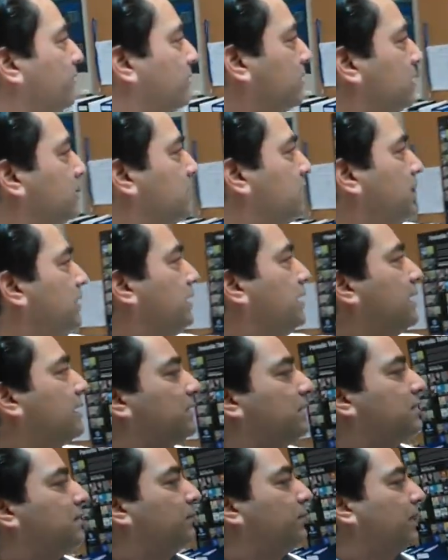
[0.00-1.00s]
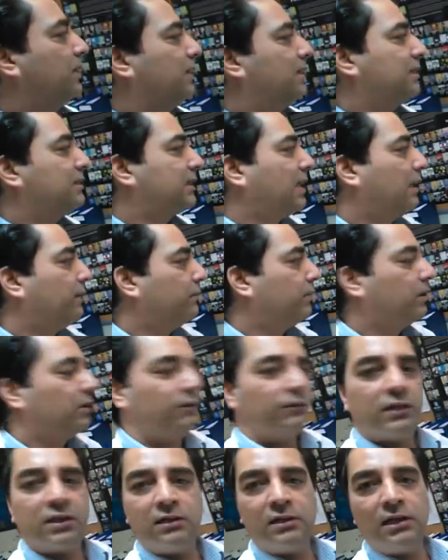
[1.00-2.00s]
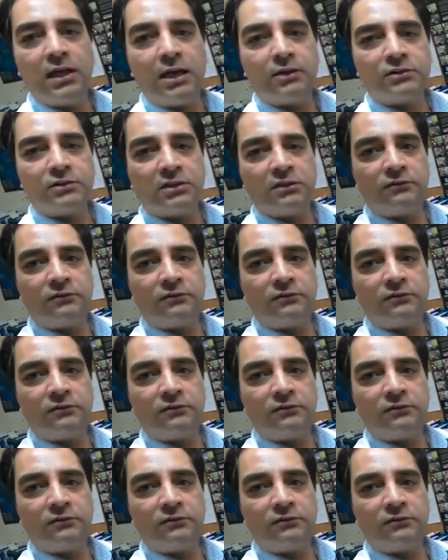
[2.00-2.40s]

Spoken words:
You can see that's a typical example of a greenhouse